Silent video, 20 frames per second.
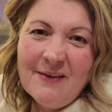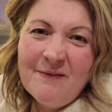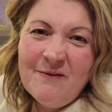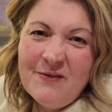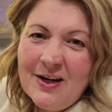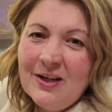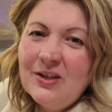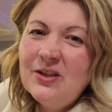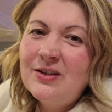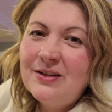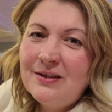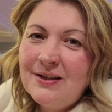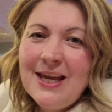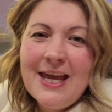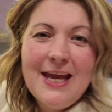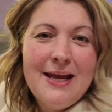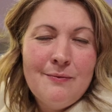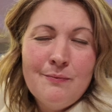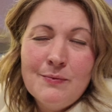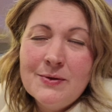In fact,
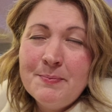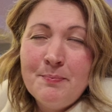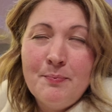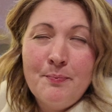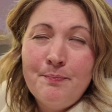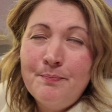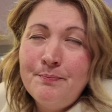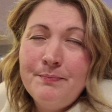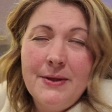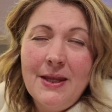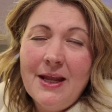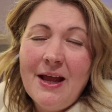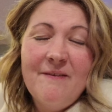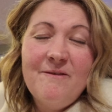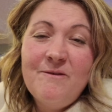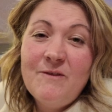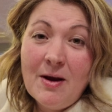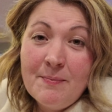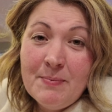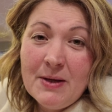Kin was
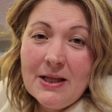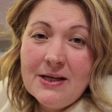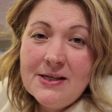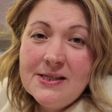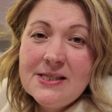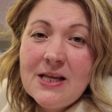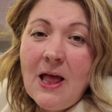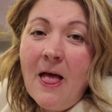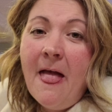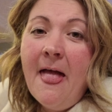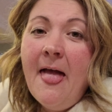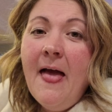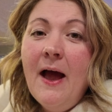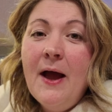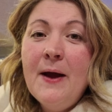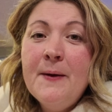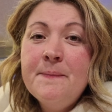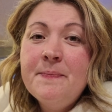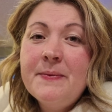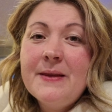fabulous.
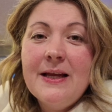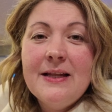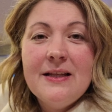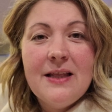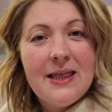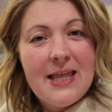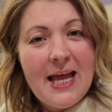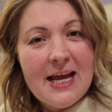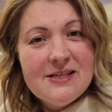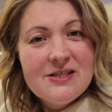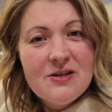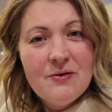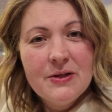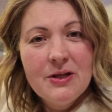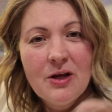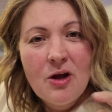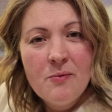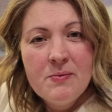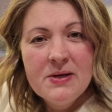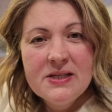Let us know in
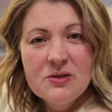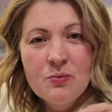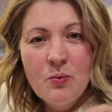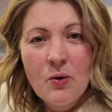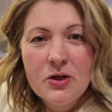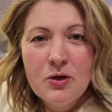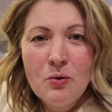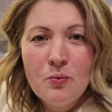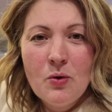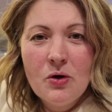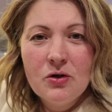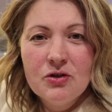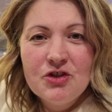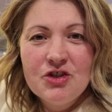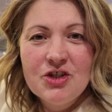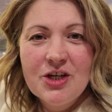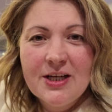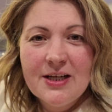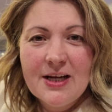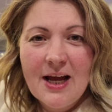the comments what you're
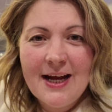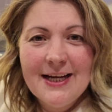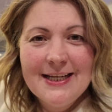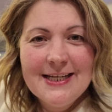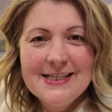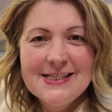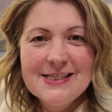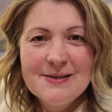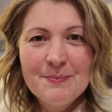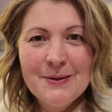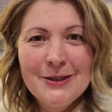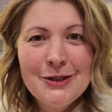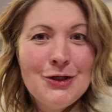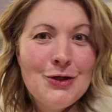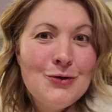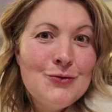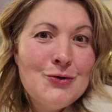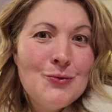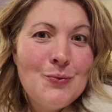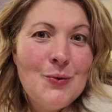watching. I need something
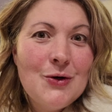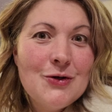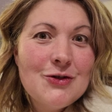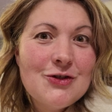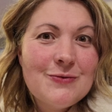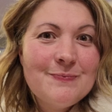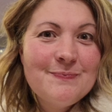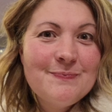new to watch.